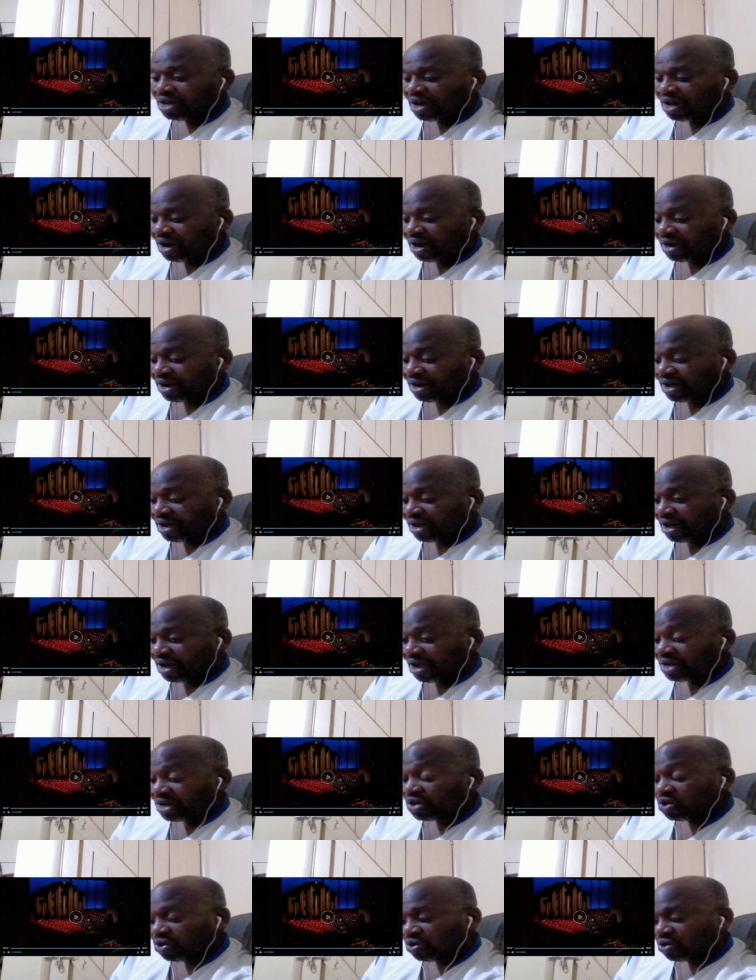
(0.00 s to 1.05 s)
and uh,
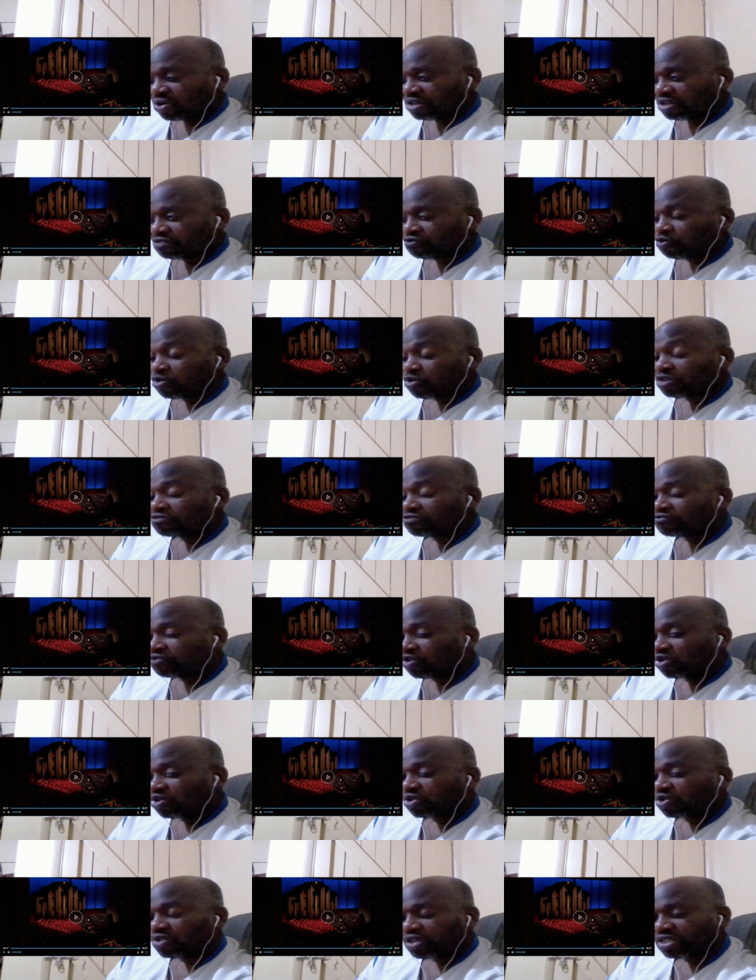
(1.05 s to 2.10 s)
i know if we
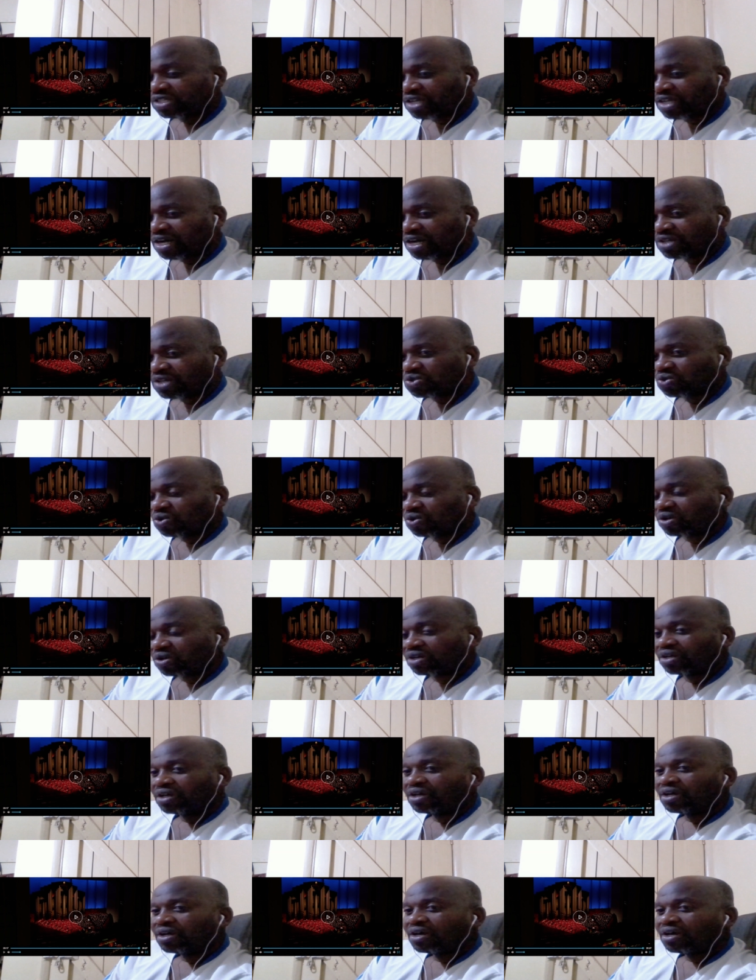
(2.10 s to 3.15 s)
follow this counsel
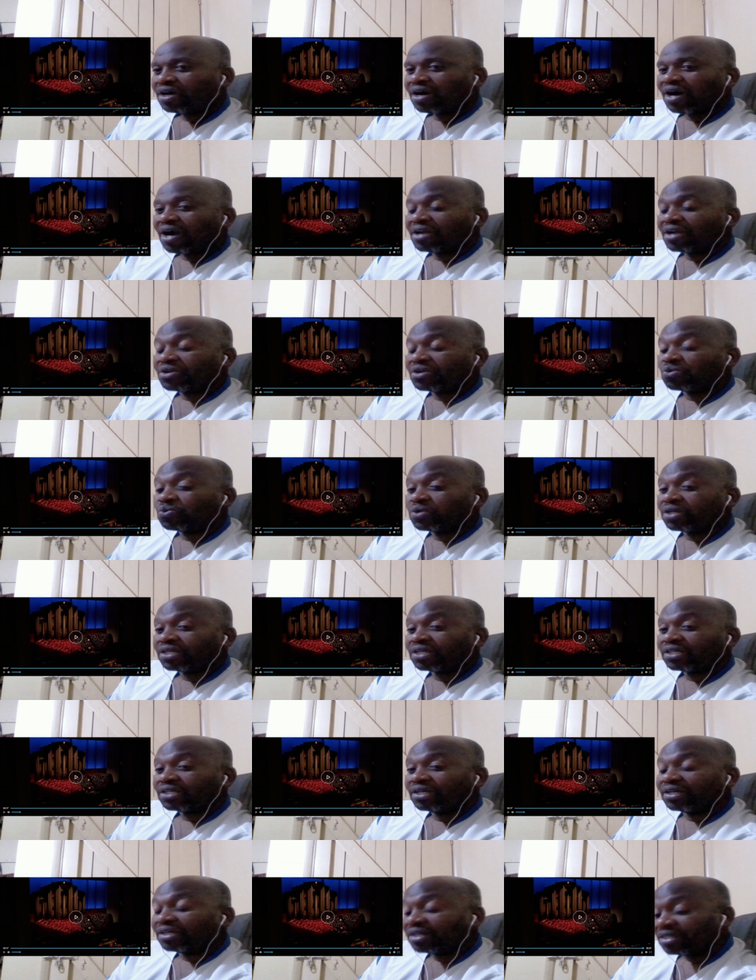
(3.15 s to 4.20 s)
and we
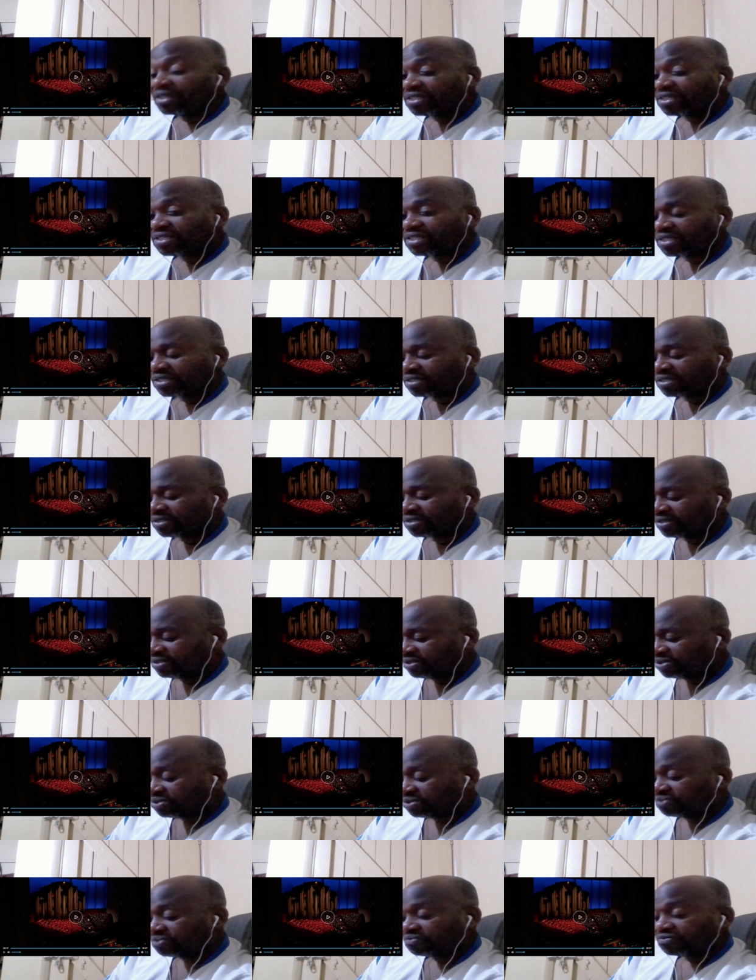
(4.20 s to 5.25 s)
listen
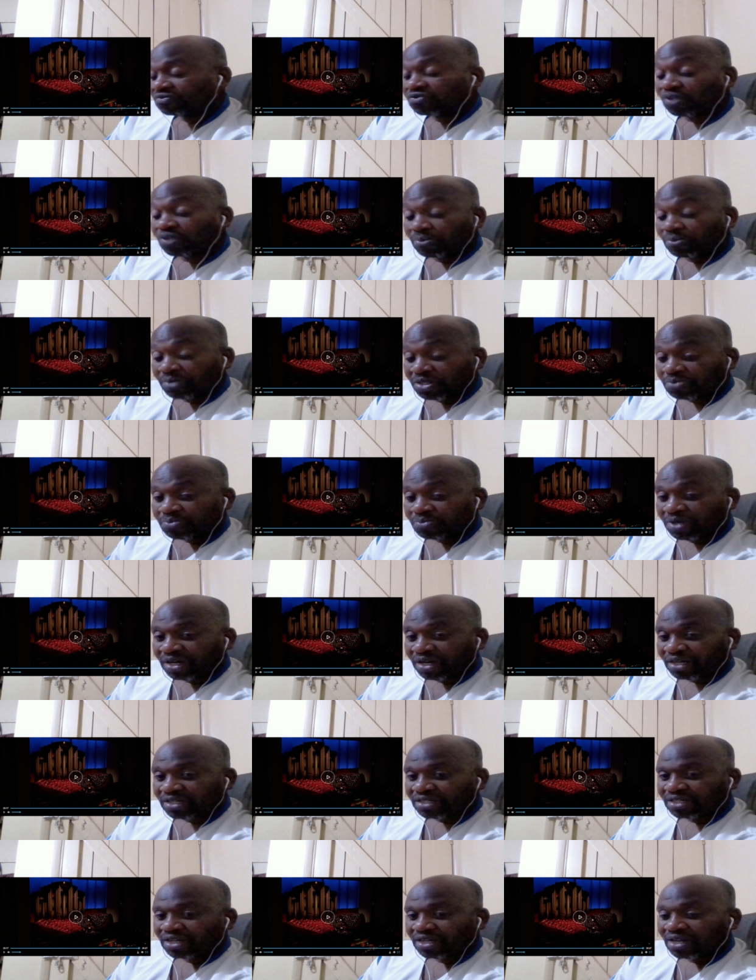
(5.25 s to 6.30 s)
from the
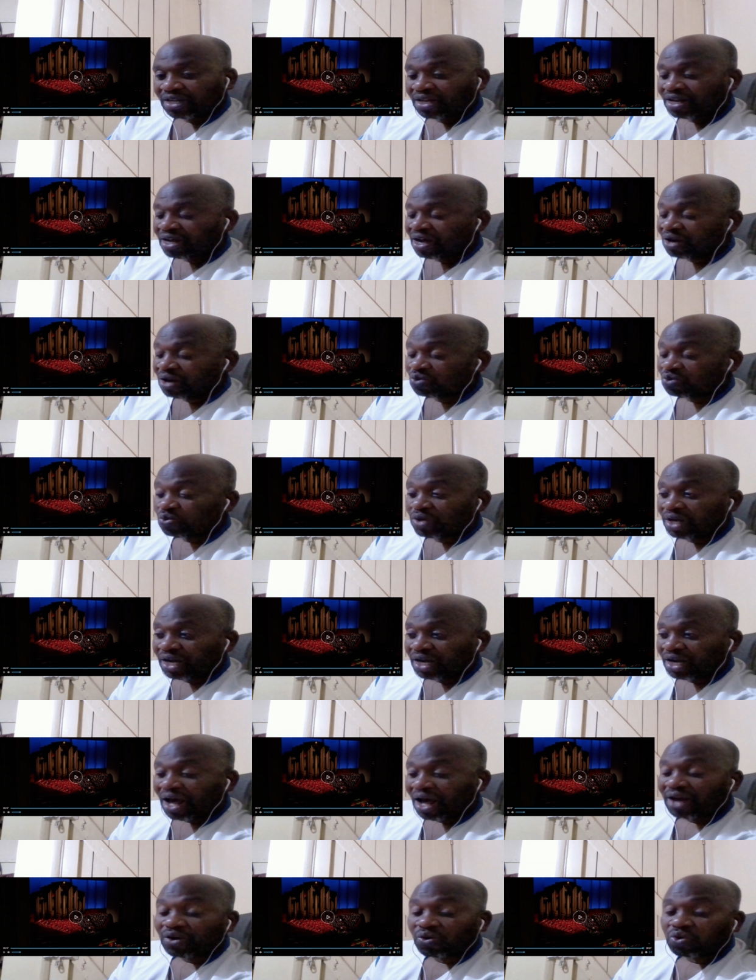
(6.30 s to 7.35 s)
spirit and we
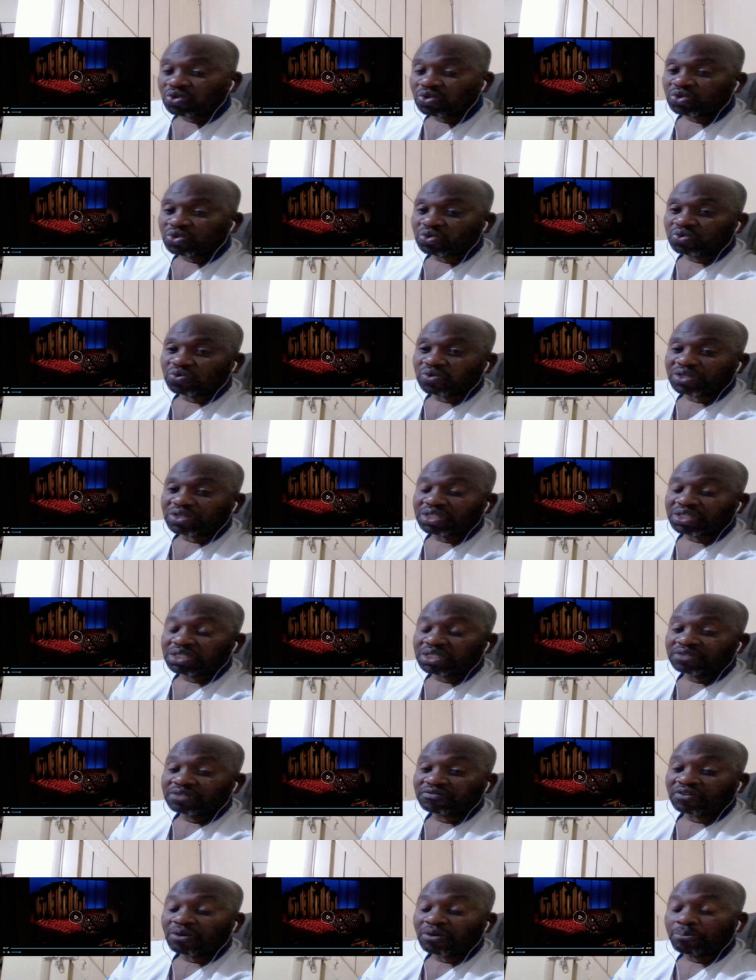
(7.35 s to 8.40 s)
learn also to
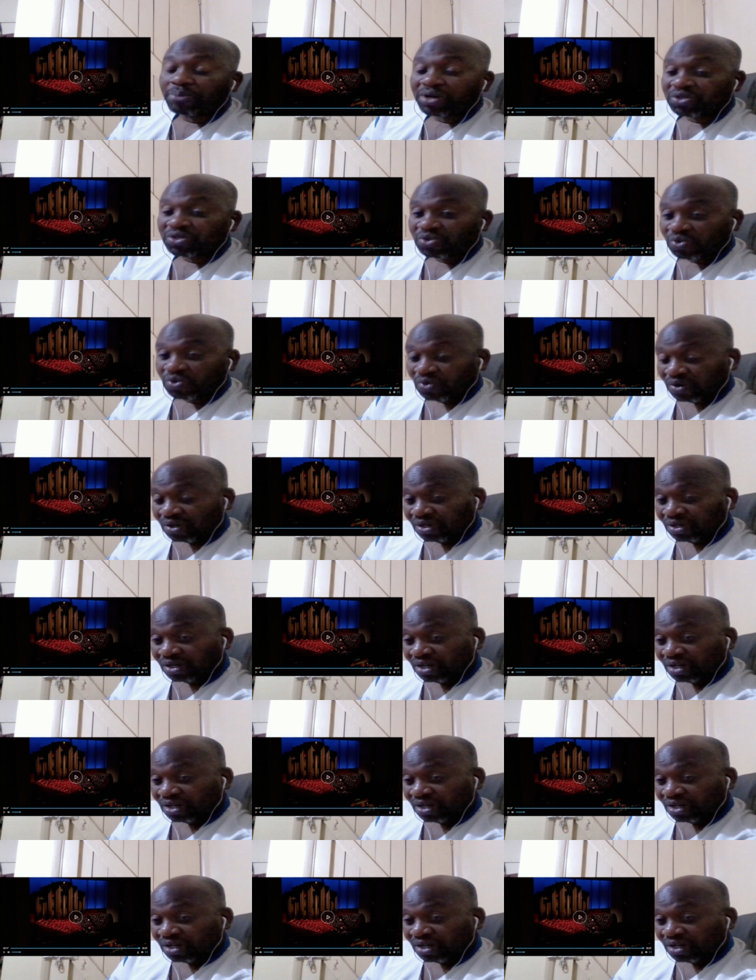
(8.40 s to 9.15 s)
receive our personal